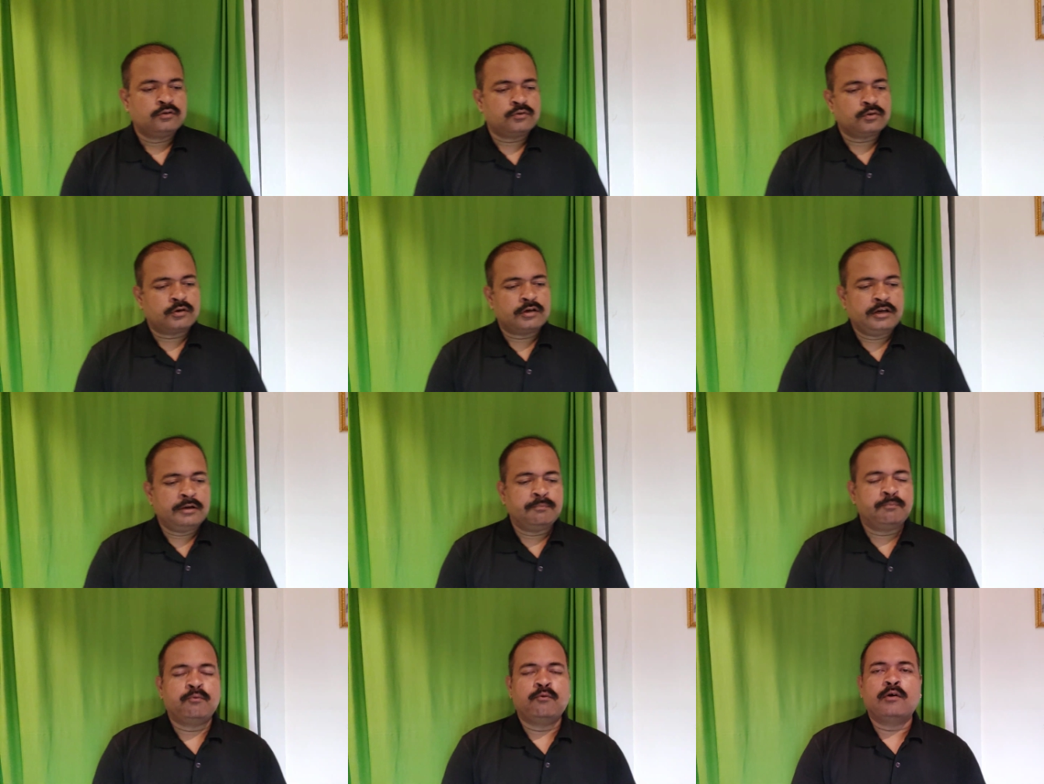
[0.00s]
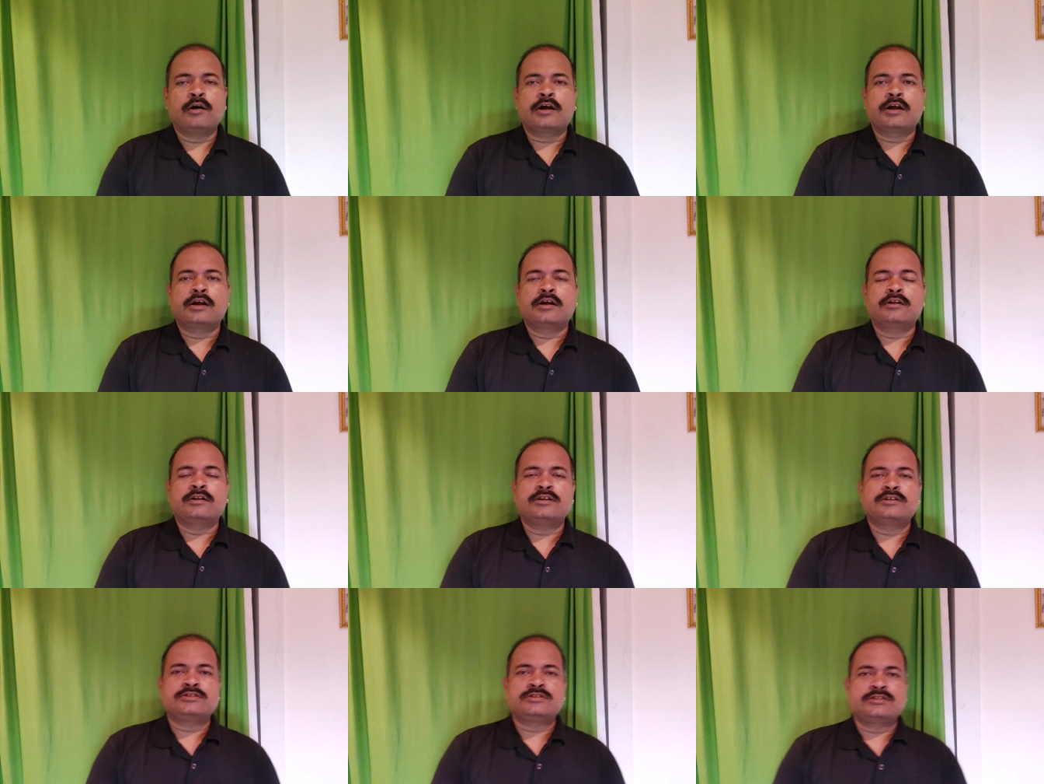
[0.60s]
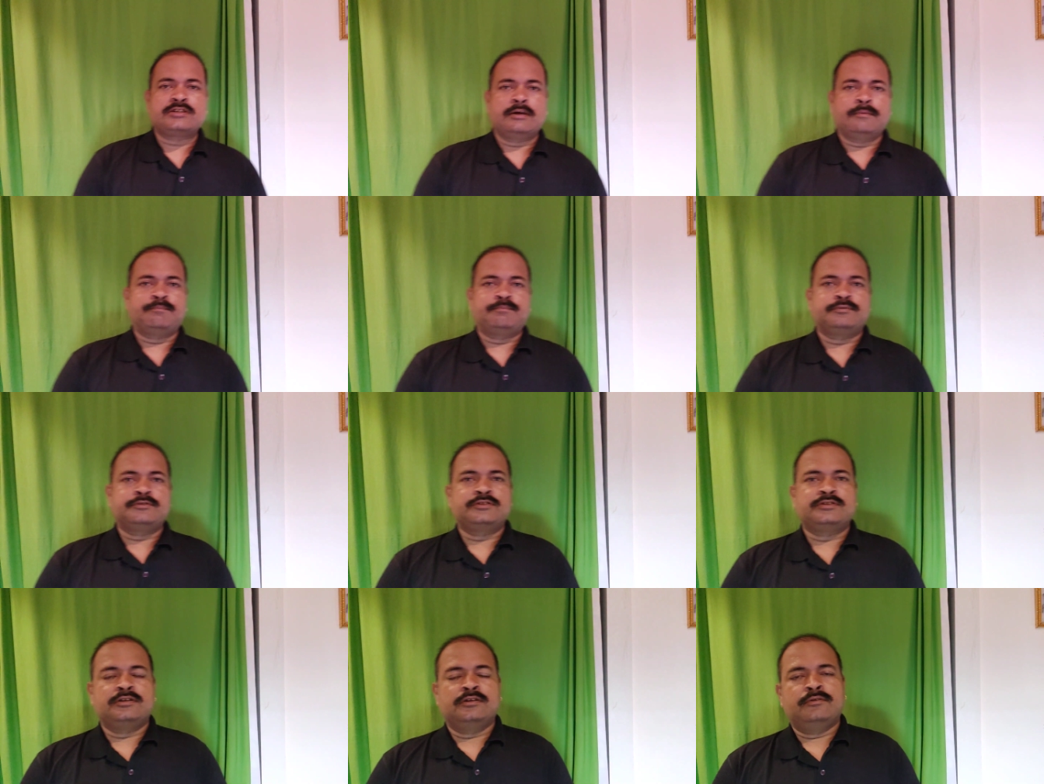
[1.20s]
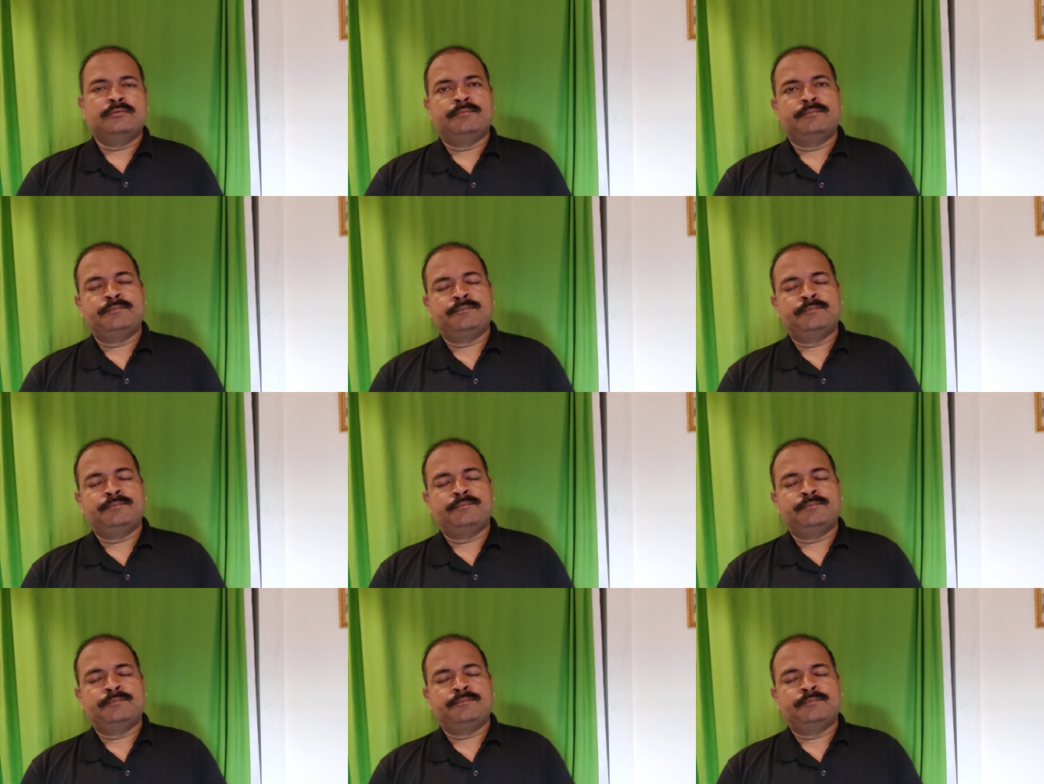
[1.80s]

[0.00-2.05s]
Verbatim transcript: to keep working the steps.